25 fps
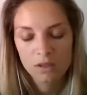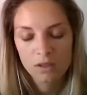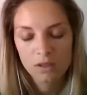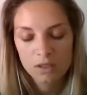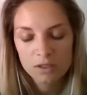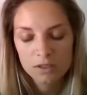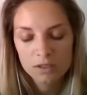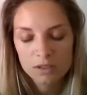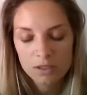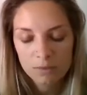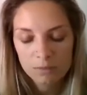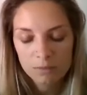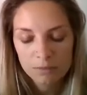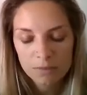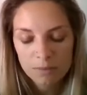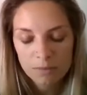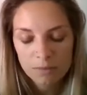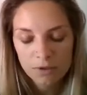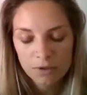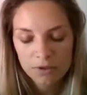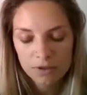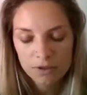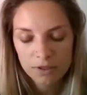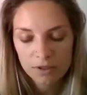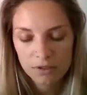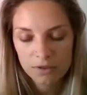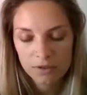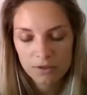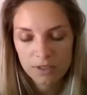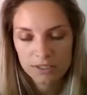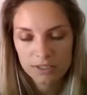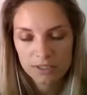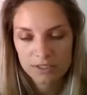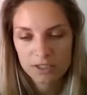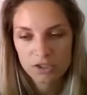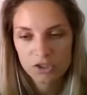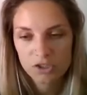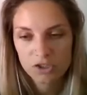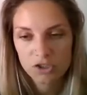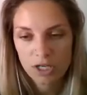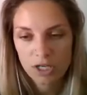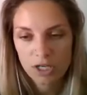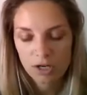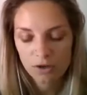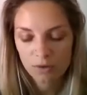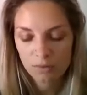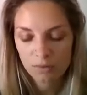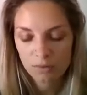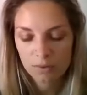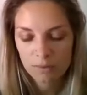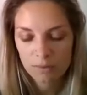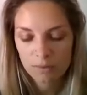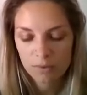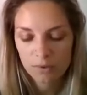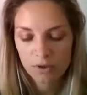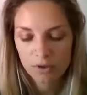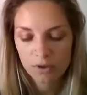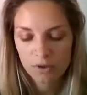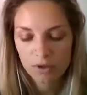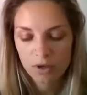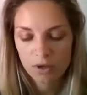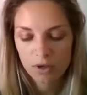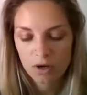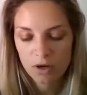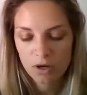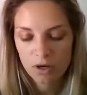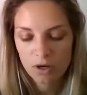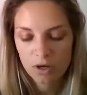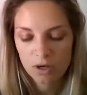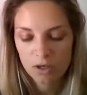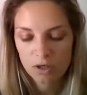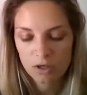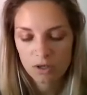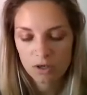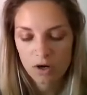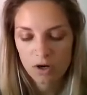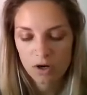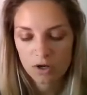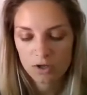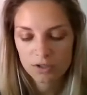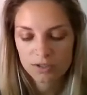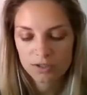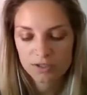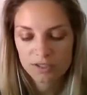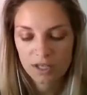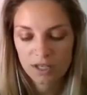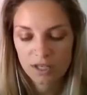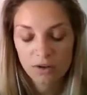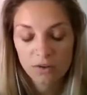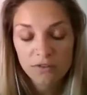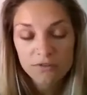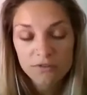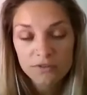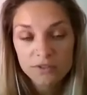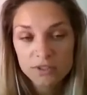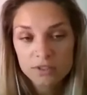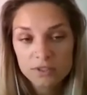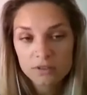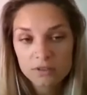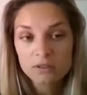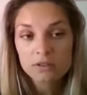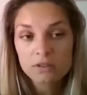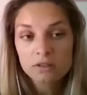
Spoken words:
Some people theorize that shadow people are ourselves